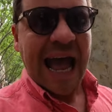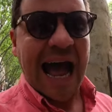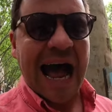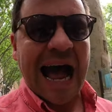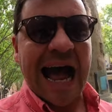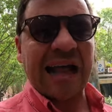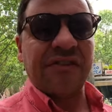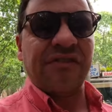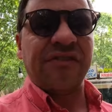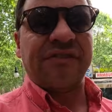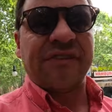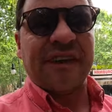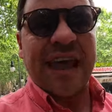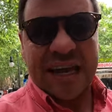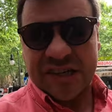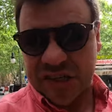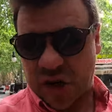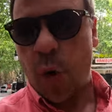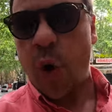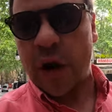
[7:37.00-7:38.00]
and
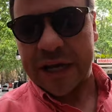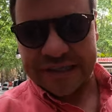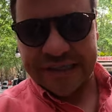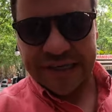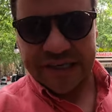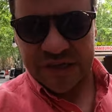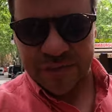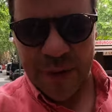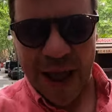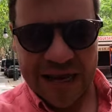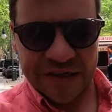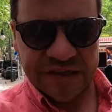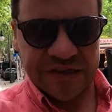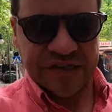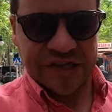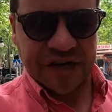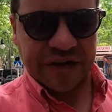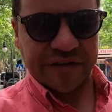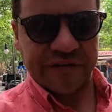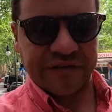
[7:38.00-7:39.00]
it's quite
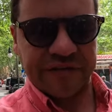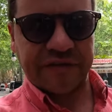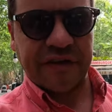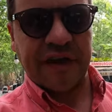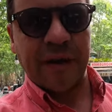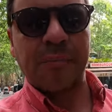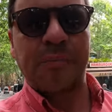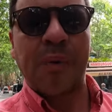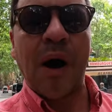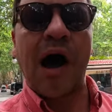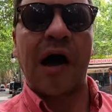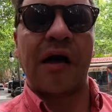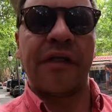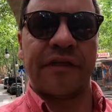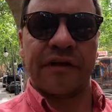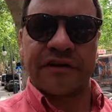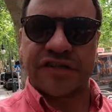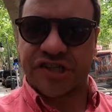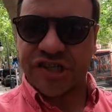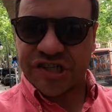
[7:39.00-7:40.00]
expensive, but
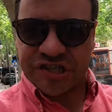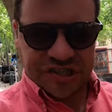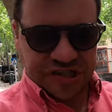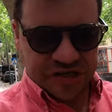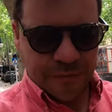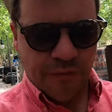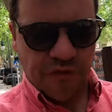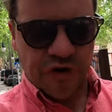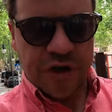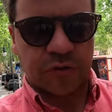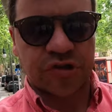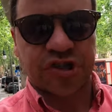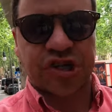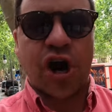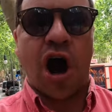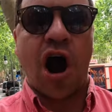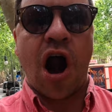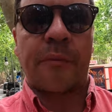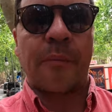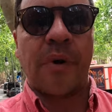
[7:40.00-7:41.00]
there's just some real
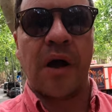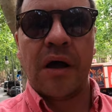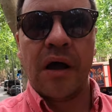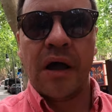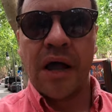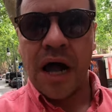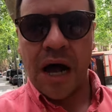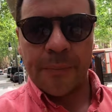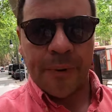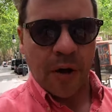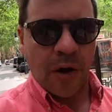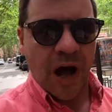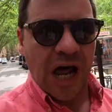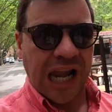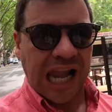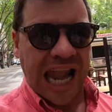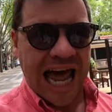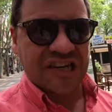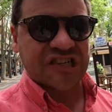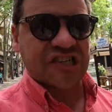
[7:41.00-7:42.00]
charm about
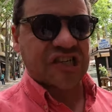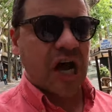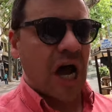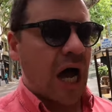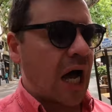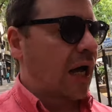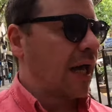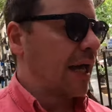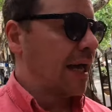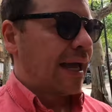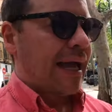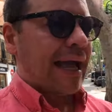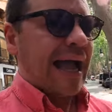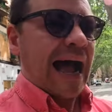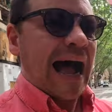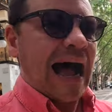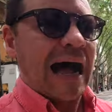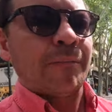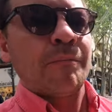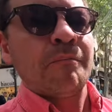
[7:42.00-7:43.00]
Alaska
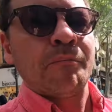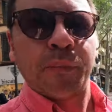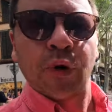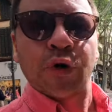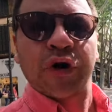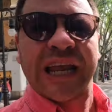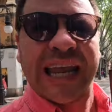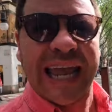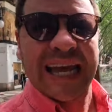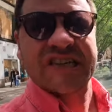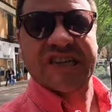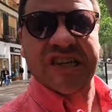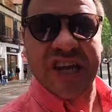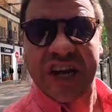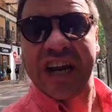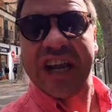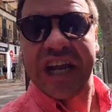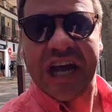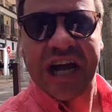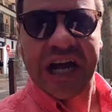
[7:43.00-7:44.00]

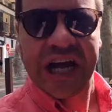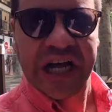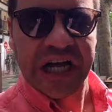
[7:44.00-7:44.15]
Hamburgueseria.